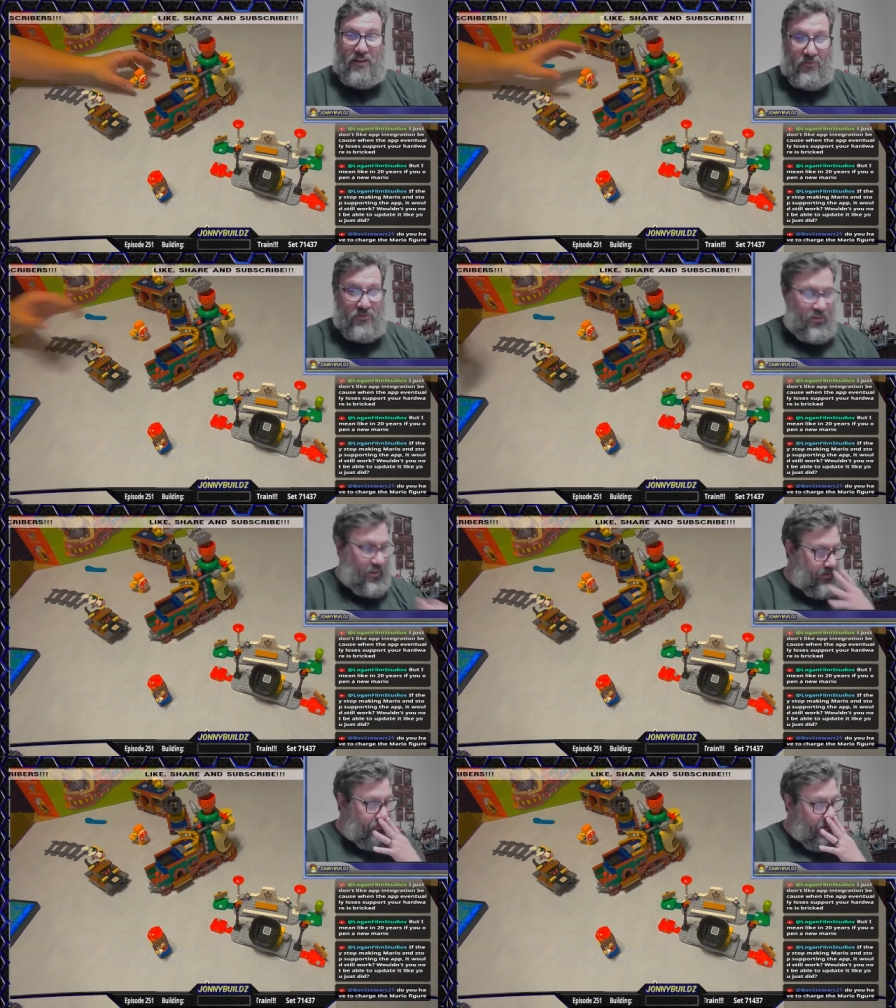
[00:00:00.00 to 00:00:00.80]
It was a lot
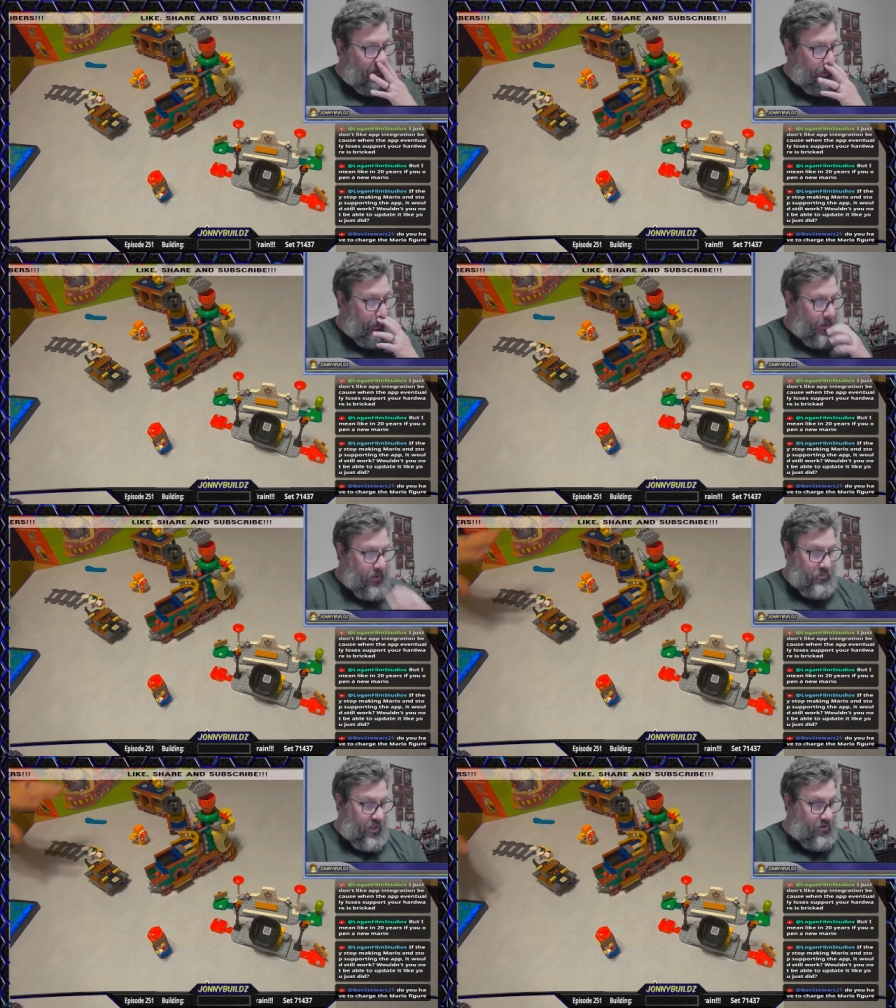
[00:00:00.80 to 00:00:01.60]
of fun
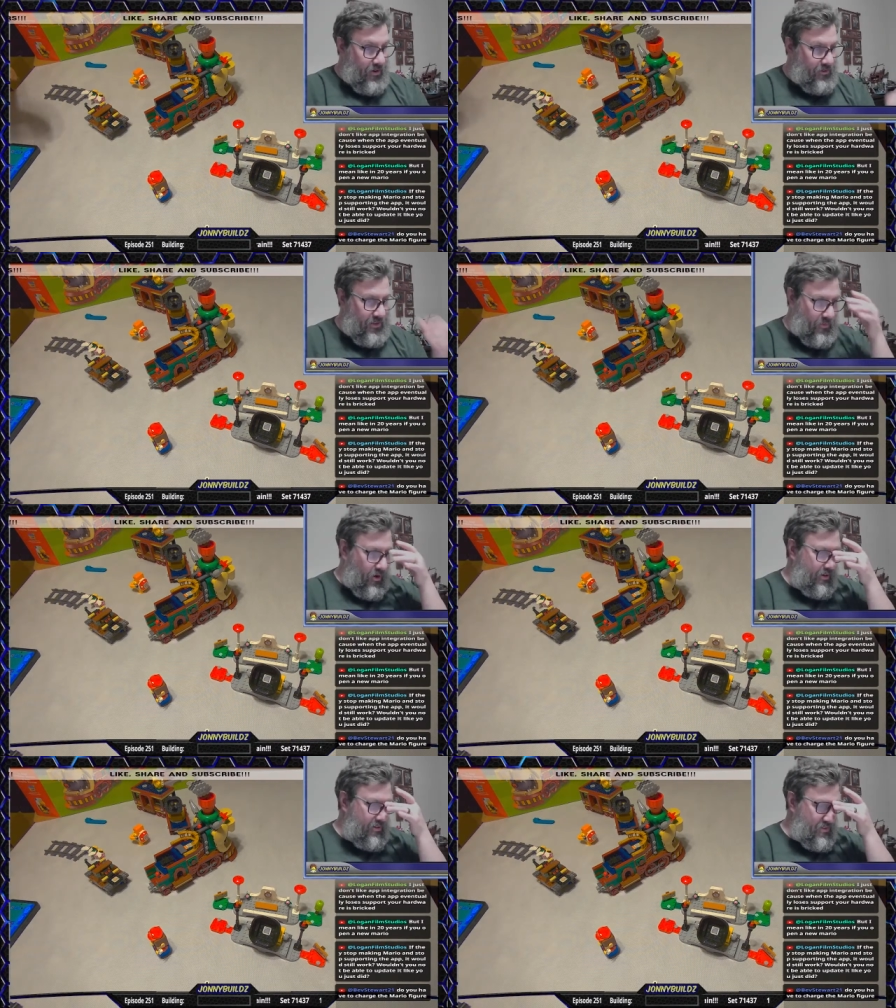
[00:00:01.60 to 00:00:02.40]
playing around with the
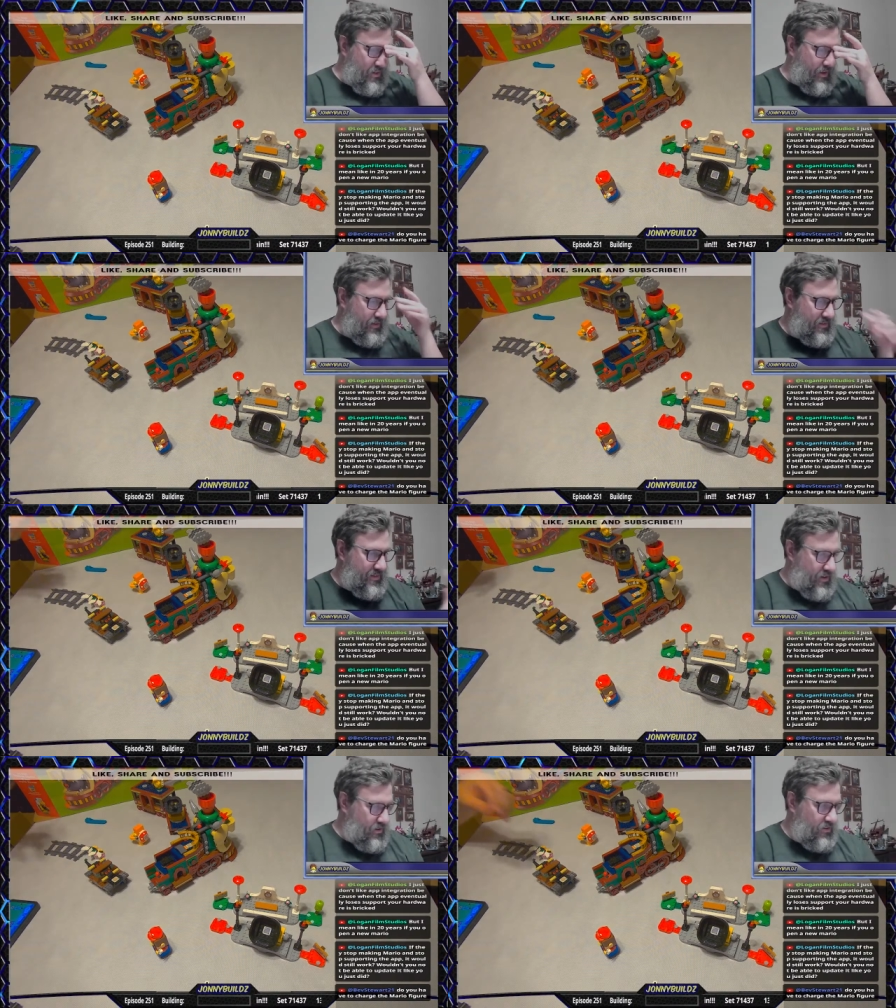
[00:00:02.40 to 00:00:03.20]
Mario set and
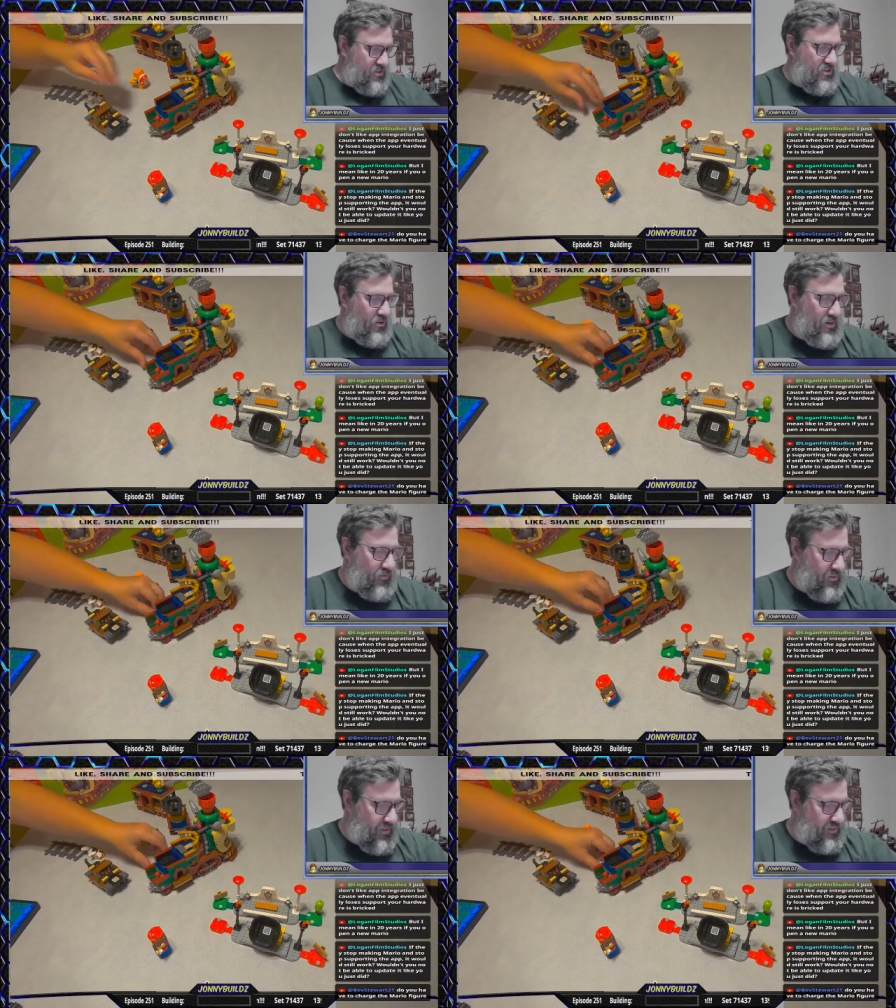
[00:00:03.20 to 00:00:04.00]
seeing just all the
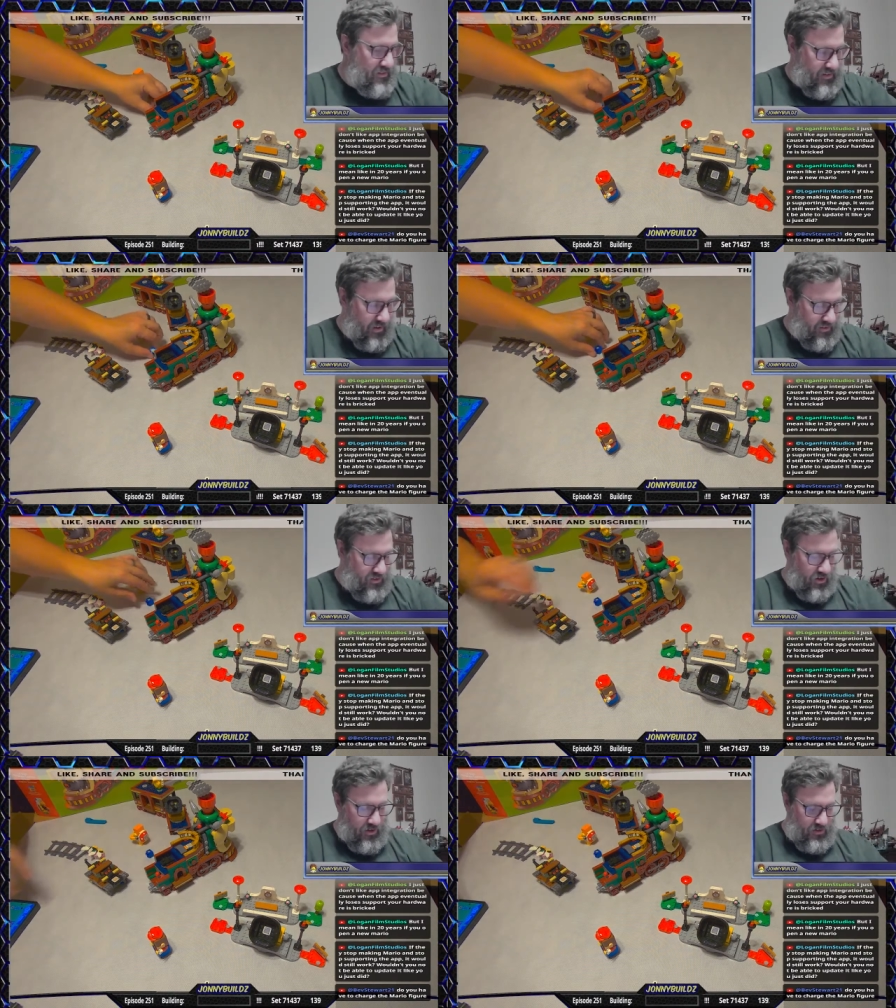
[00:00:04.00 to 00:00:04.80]
different things it does.
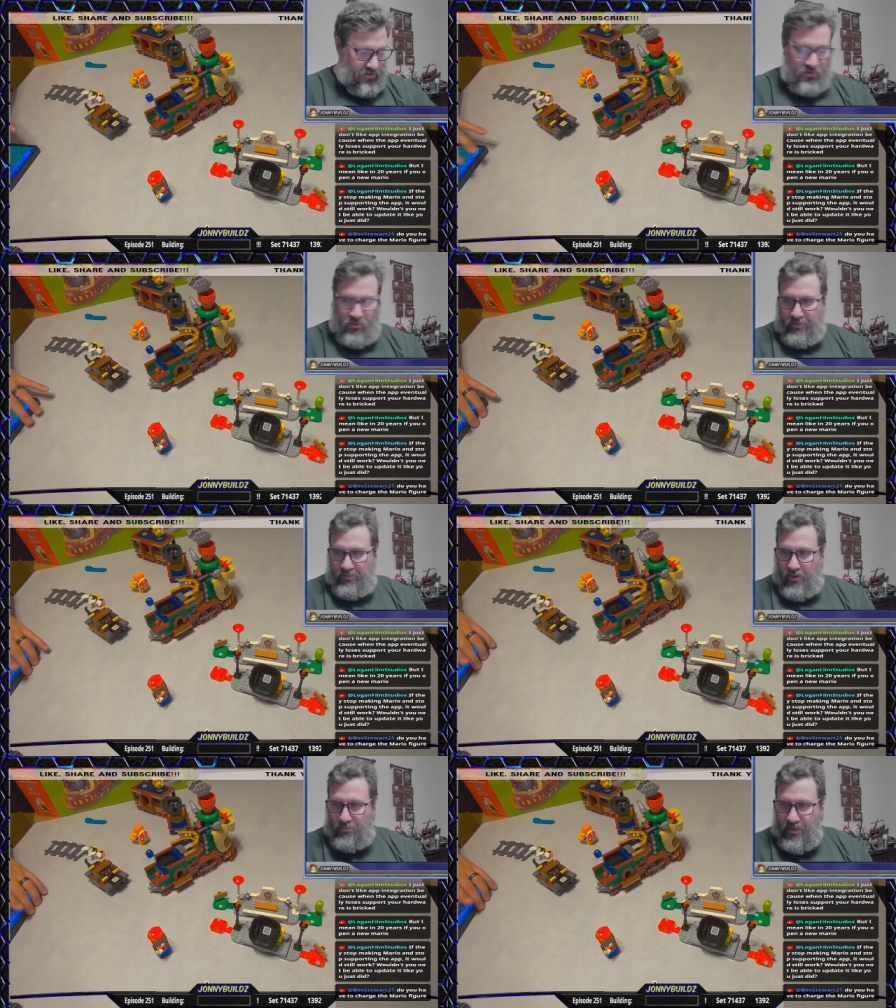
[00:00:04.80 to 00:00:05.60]
Sorry it took so long to
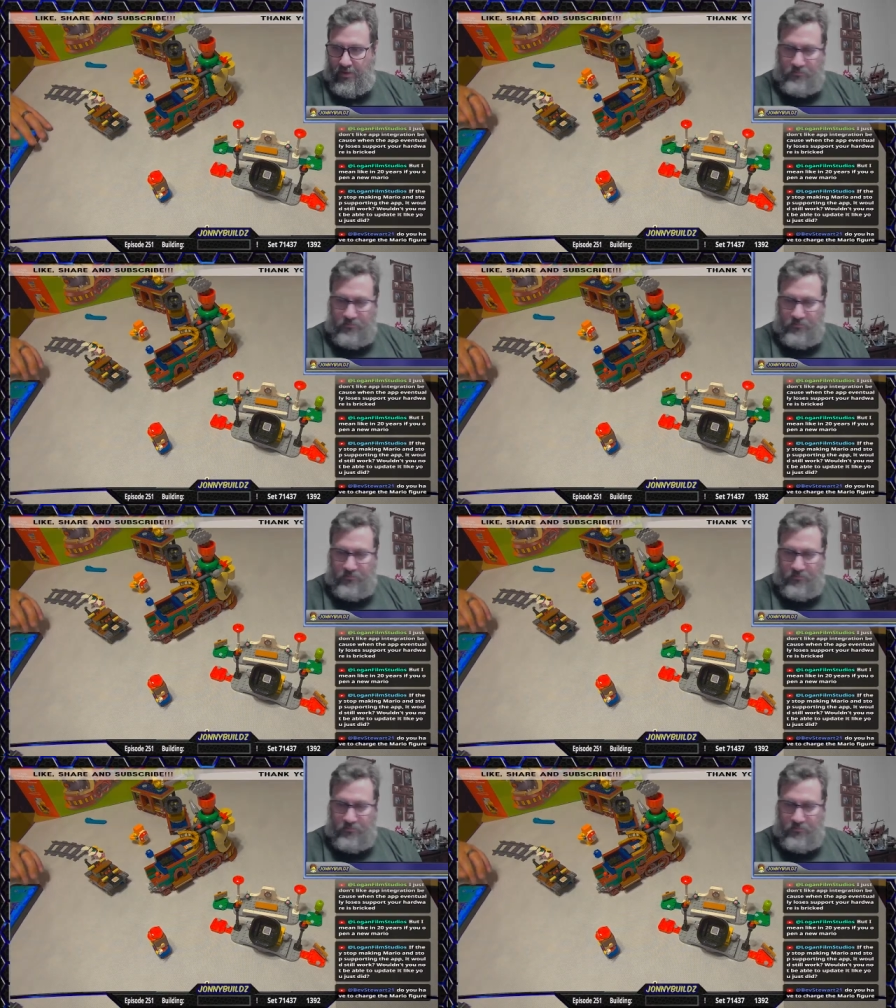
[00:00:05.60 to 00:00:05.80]
update.